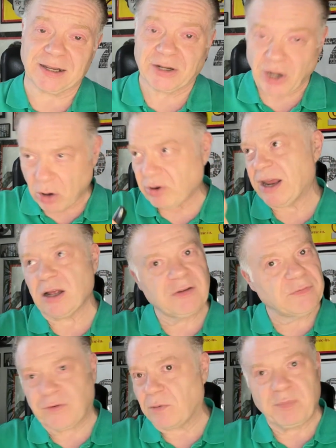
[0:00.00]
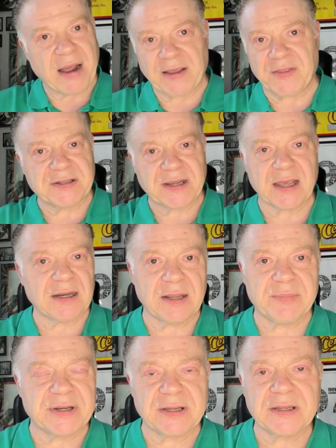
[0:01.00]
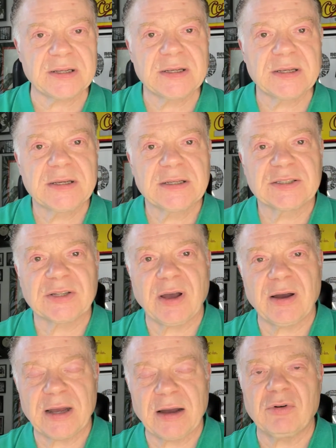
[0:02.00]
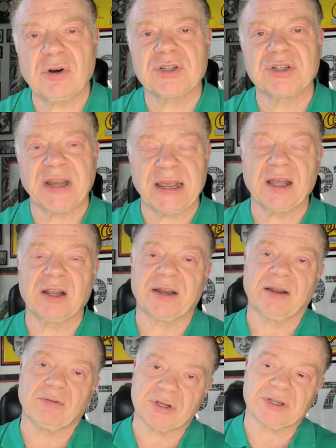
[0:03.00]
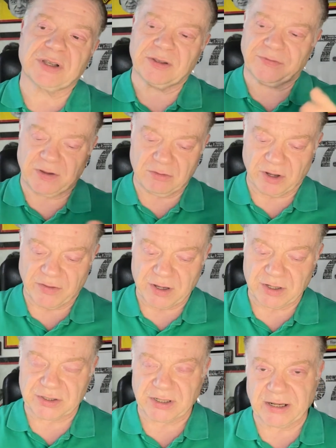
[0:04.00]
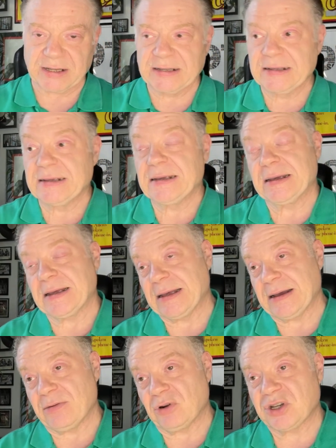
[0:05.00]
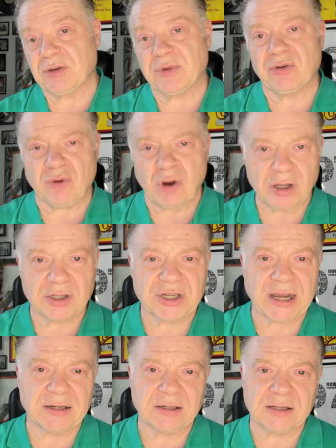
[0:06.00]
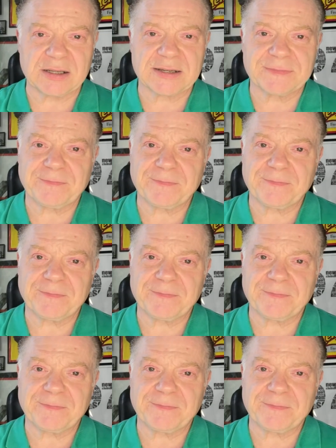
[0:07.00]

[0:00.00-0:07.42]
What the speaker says: I know Neil from back in the day at Liberty. So I watch Neil and I watch a few others, and I watch some of the Royal channels.